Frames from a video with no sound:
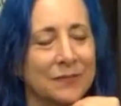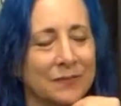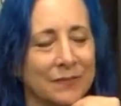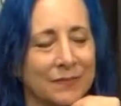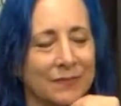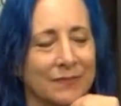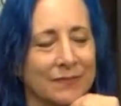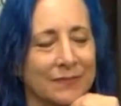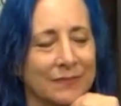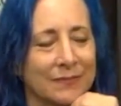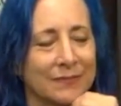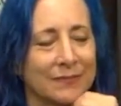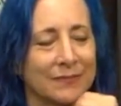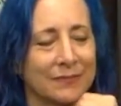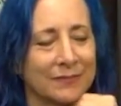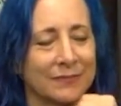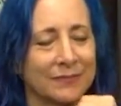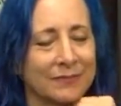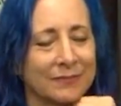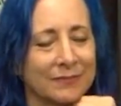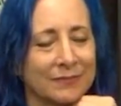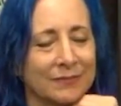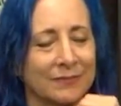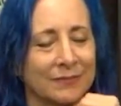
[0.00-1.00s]

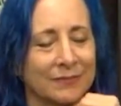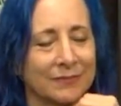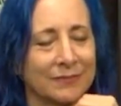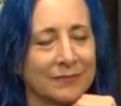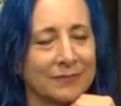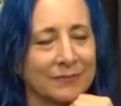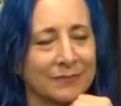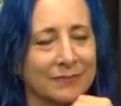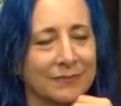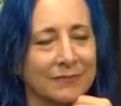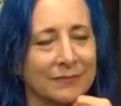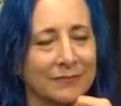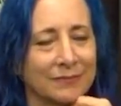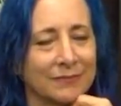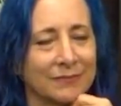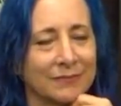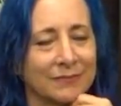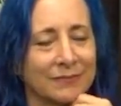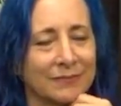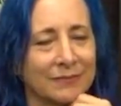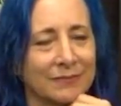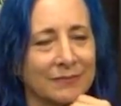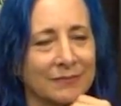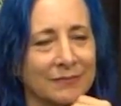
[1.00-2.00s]

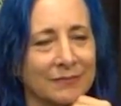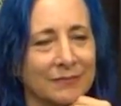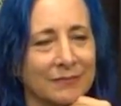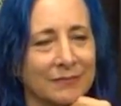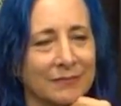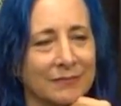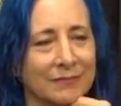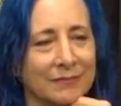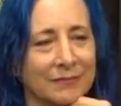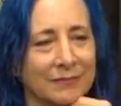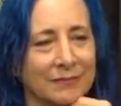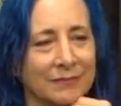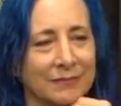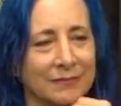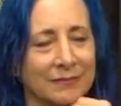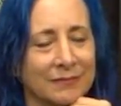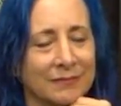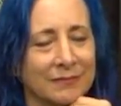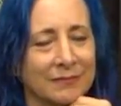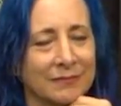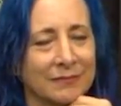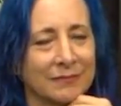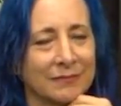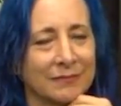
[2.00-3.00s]

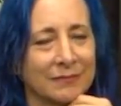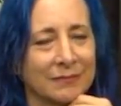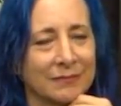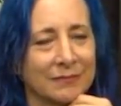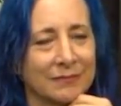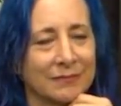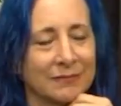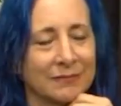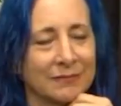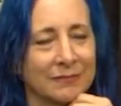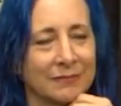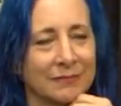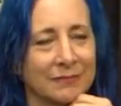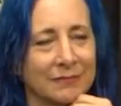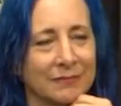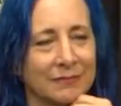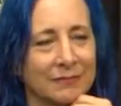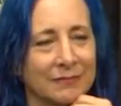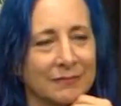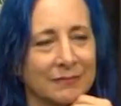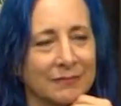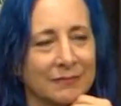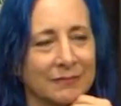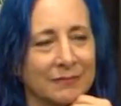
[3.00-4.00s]

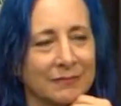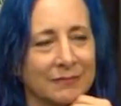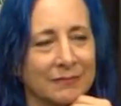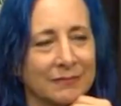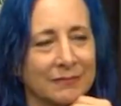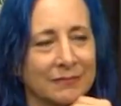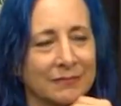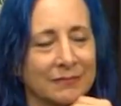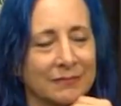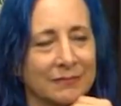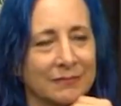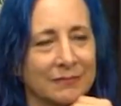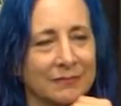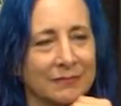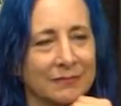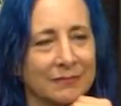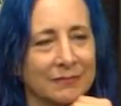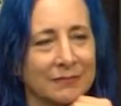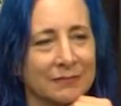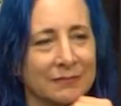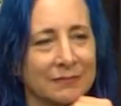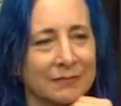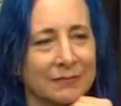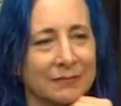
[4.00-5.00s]

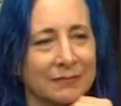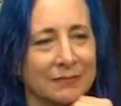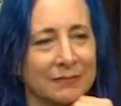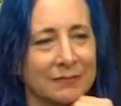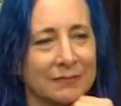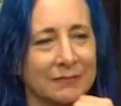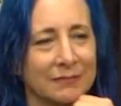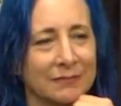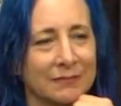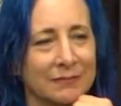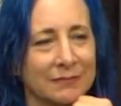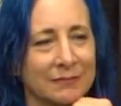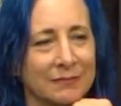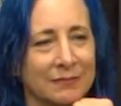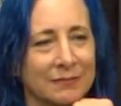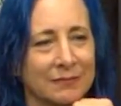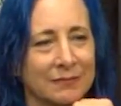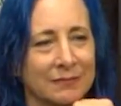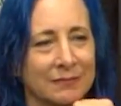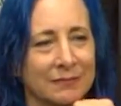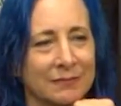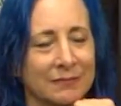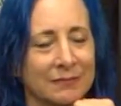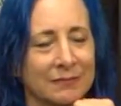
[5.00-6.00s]

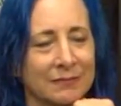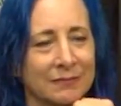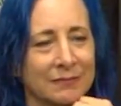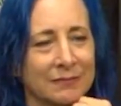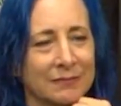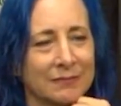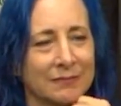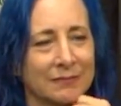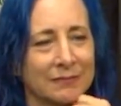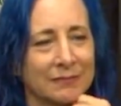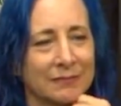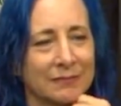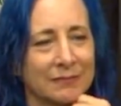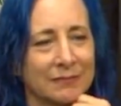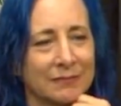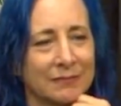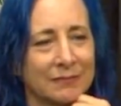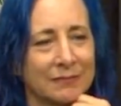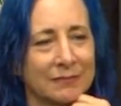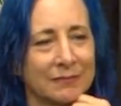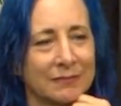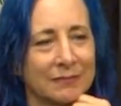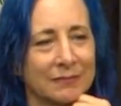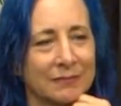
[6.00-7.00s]

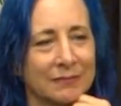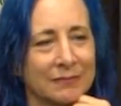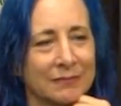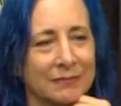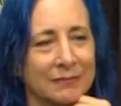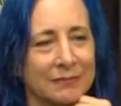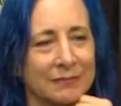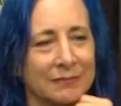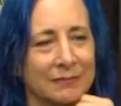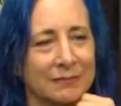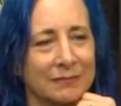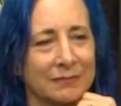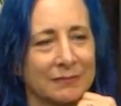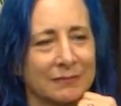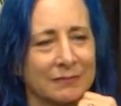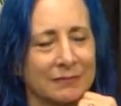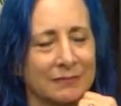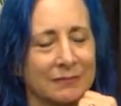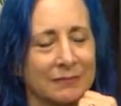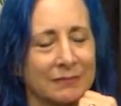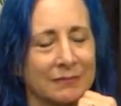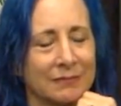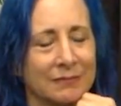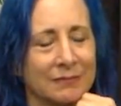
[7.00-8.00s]
No words are spoken by the person on screen.